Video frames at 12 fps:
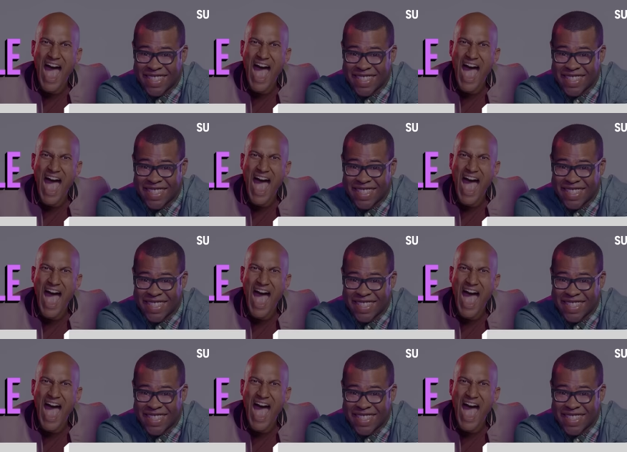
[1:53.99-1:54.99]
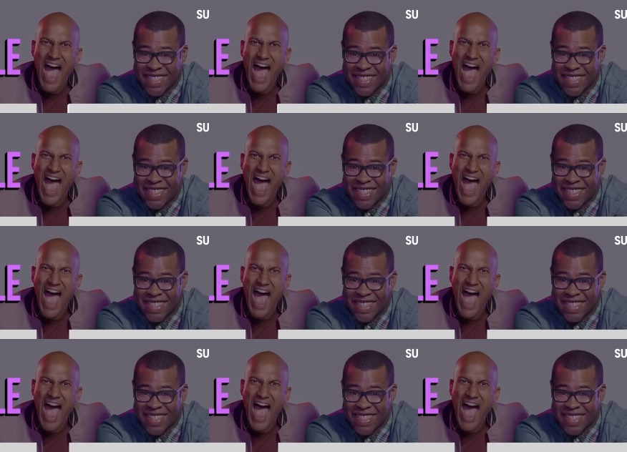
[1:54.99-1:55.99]

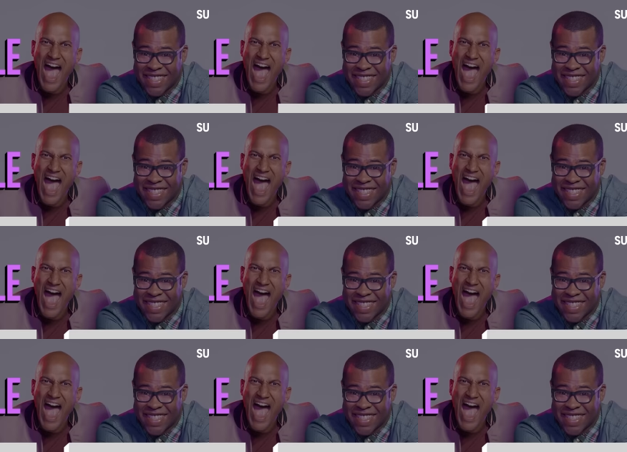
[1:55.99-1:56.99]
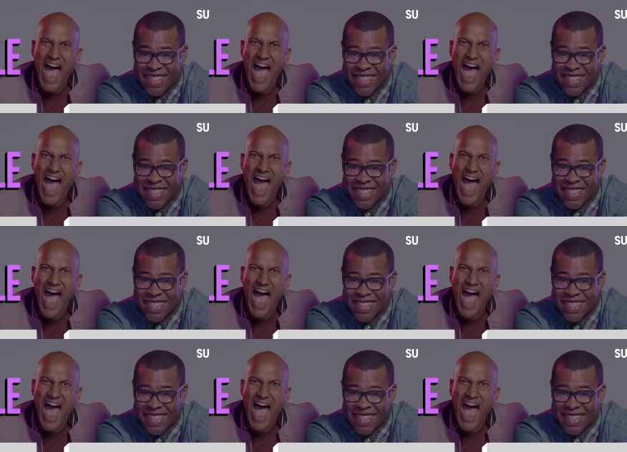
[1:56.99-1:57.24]
[no speech]